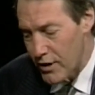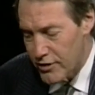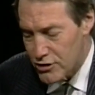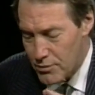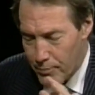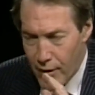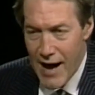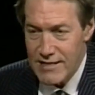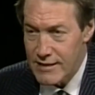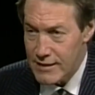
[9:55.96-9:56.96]
but one of the
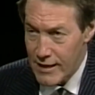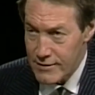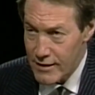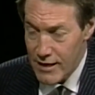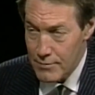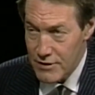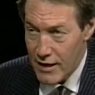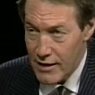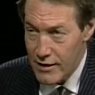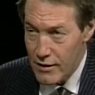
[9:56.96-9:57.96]
surprising things that comes
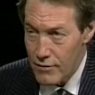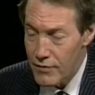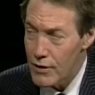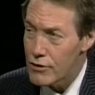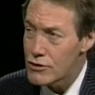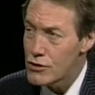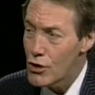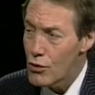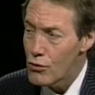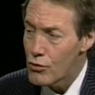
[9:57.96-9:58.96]
out of here, there is
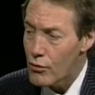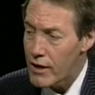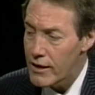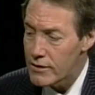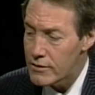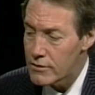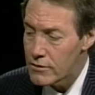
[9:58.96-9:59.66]
no great